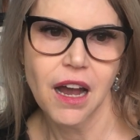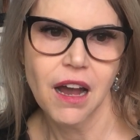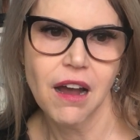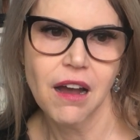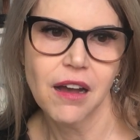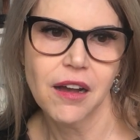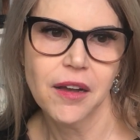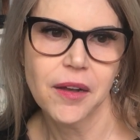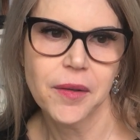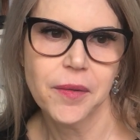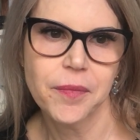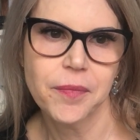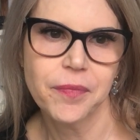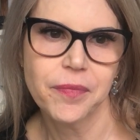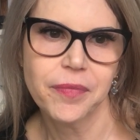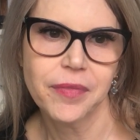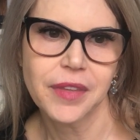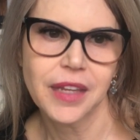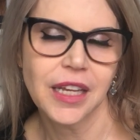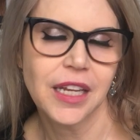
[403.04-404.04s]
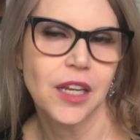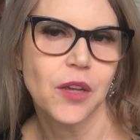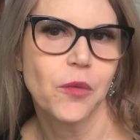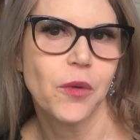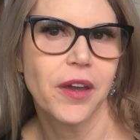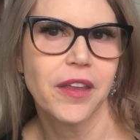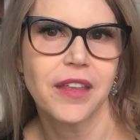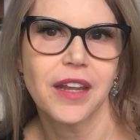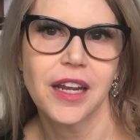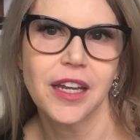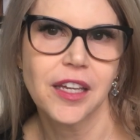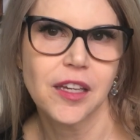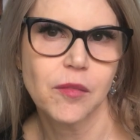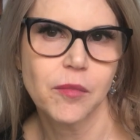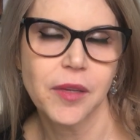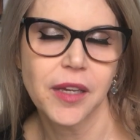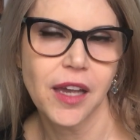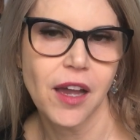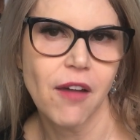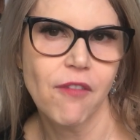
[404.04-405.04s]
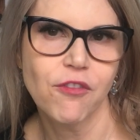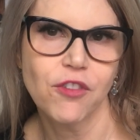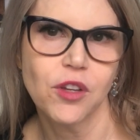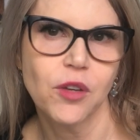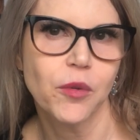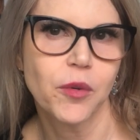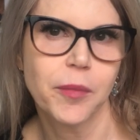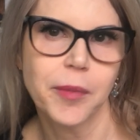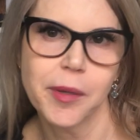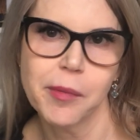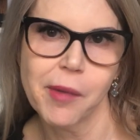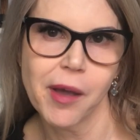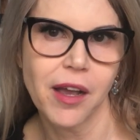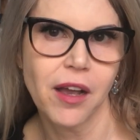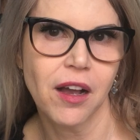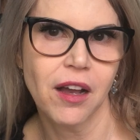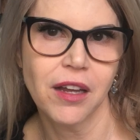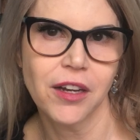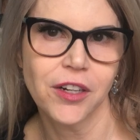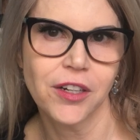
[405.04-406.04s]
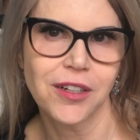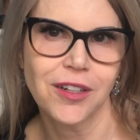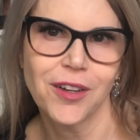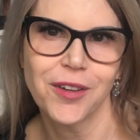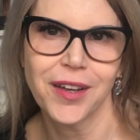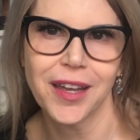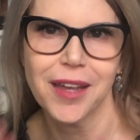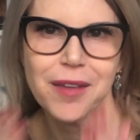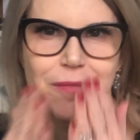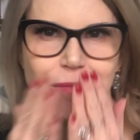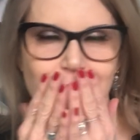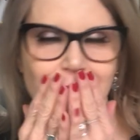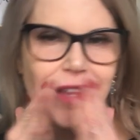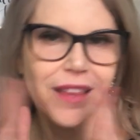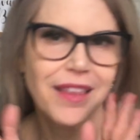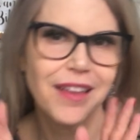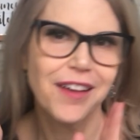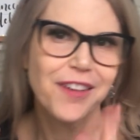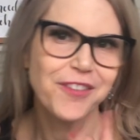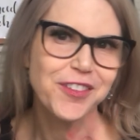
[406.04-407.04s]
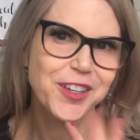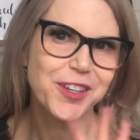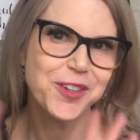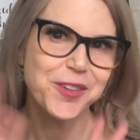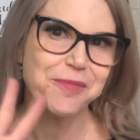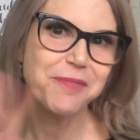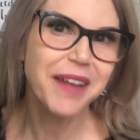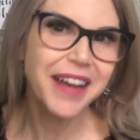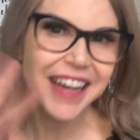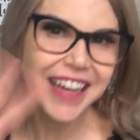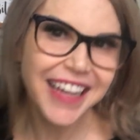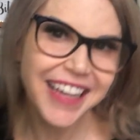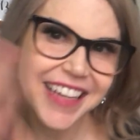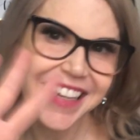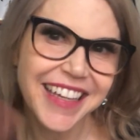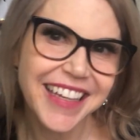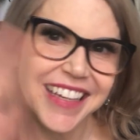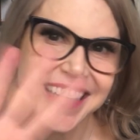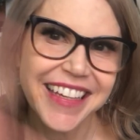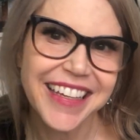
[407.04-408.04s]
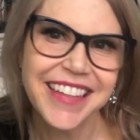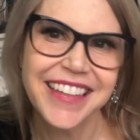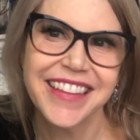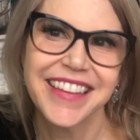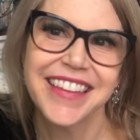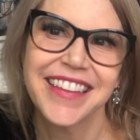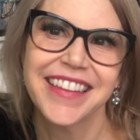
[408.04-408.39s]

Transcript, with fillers: Um, any way that I can be helpful it would be my honor. Okay, love you. Bye.